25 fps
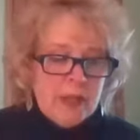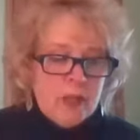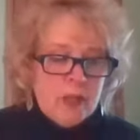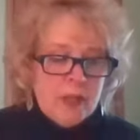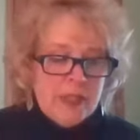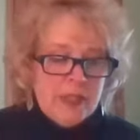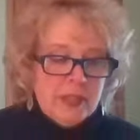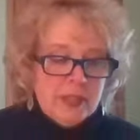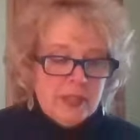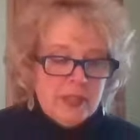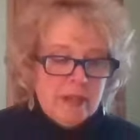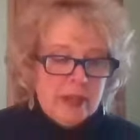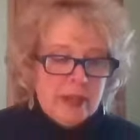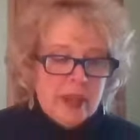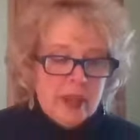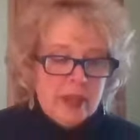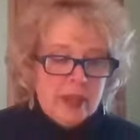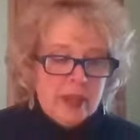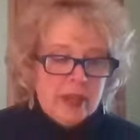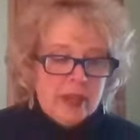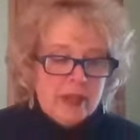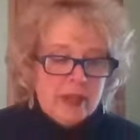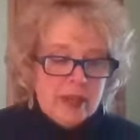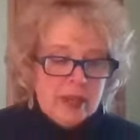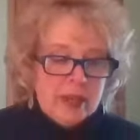what
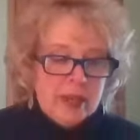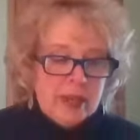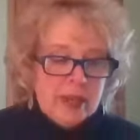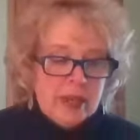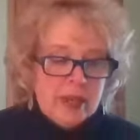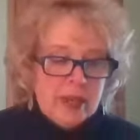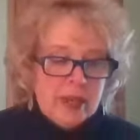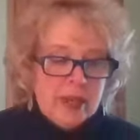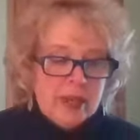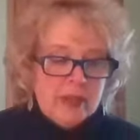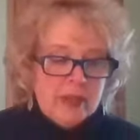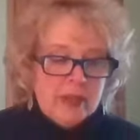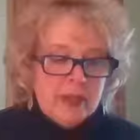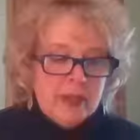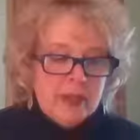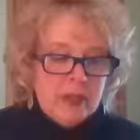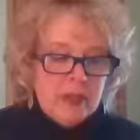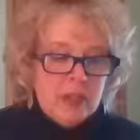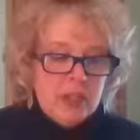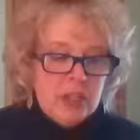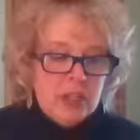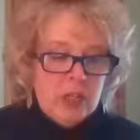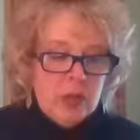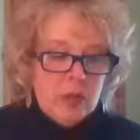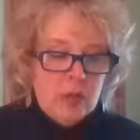Savannah did is
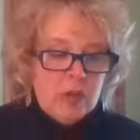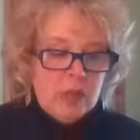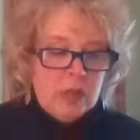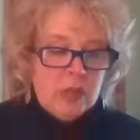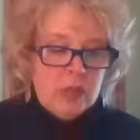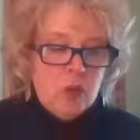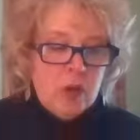that she was